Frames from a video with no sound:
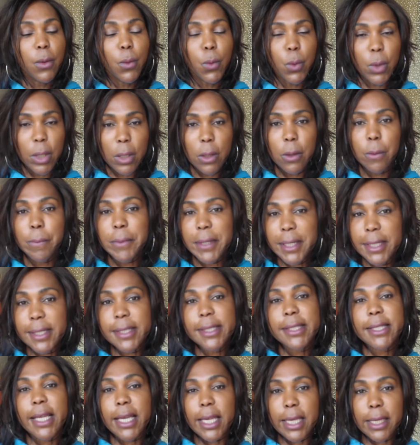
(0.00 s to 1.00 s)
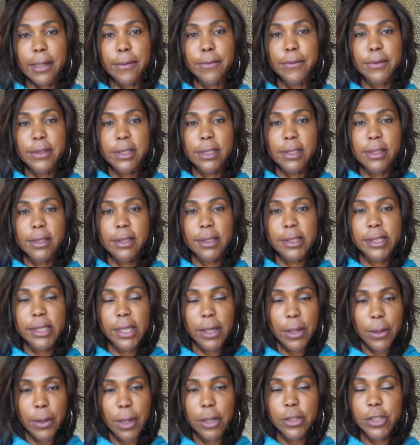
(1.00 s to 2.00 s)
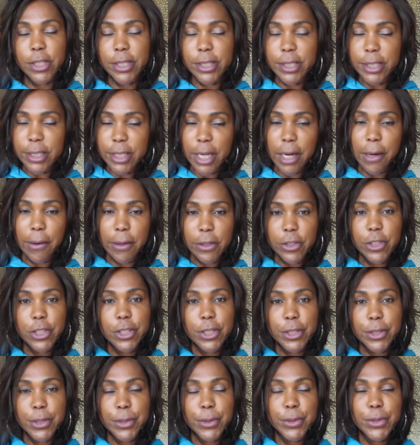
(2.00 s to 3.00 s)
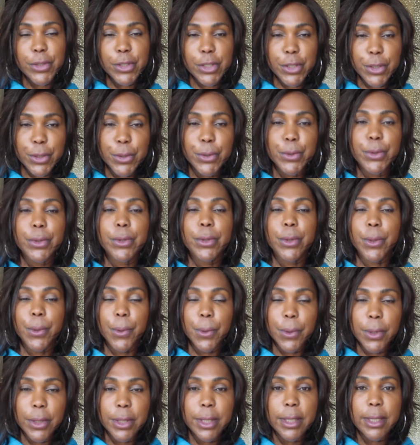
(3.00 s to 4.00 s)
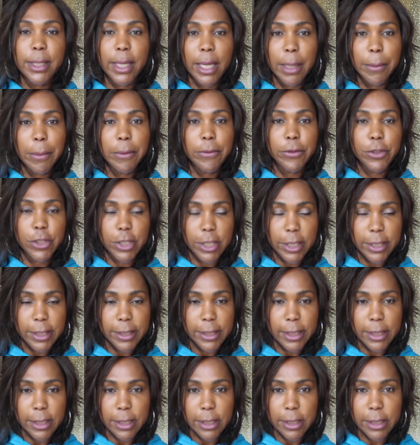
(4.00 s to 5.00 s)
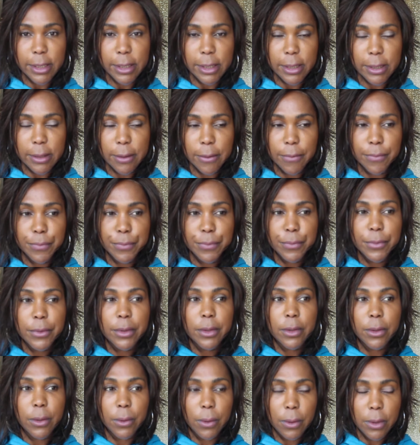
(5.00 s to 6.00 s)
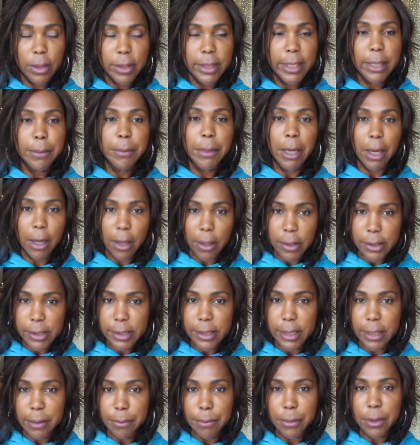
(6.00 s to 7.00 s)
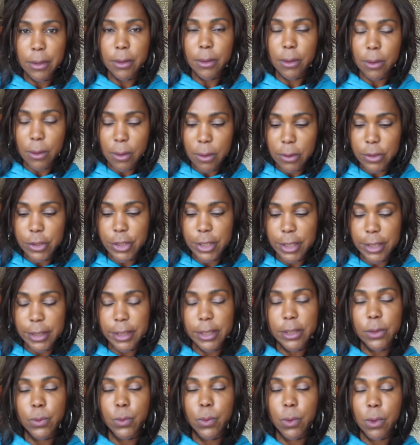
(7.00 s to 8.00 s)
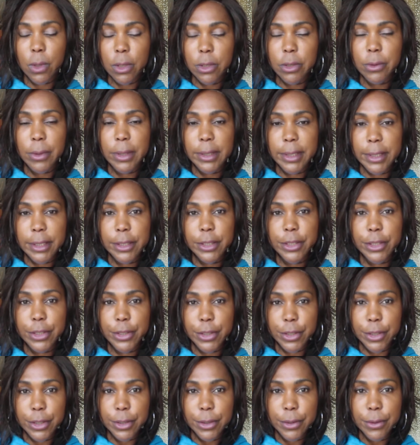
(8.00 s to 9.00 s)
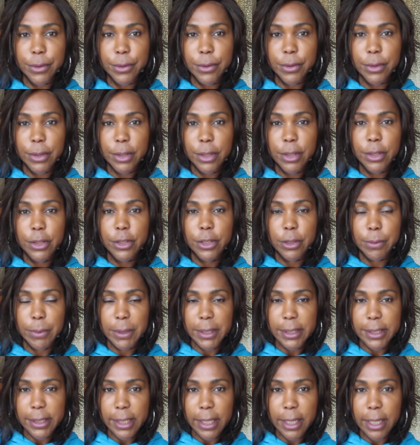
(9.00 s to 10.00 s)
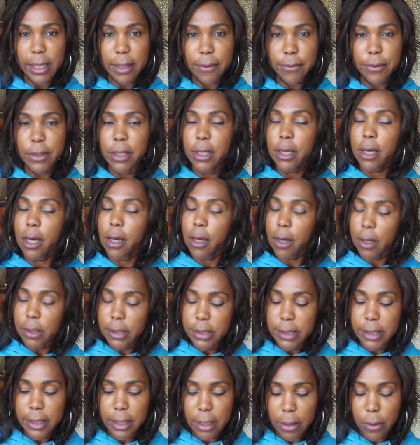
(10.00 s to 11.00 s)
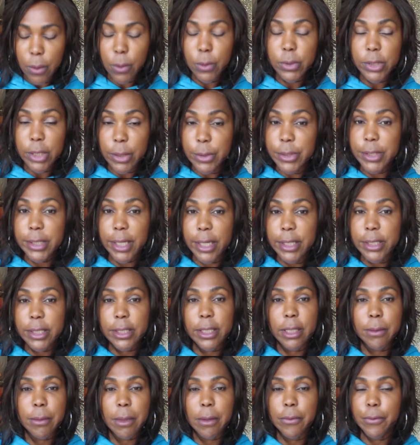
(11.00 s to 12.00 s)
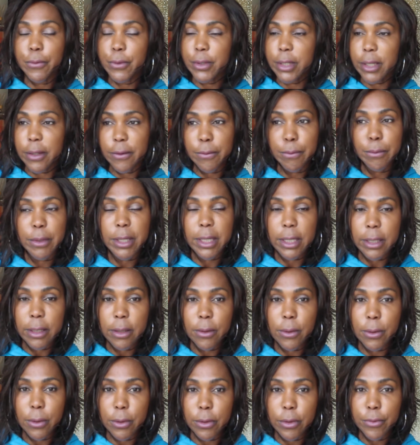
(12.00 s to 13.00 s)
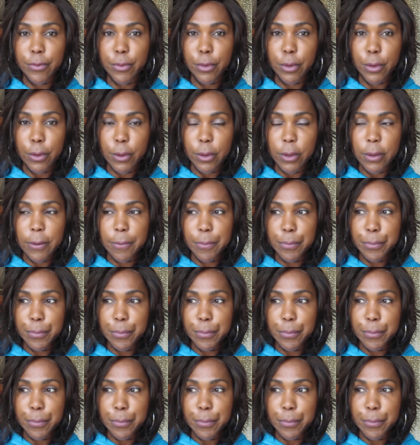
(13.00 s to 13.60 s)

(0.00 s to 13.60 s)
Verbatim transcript: will be saved. So I just encourage you to call on the name of Jesus. Call on Him, ask Him, Lord Jesus, what do I need to do to be saved? Ask Him, also say to Him, Forgive me, Lord, for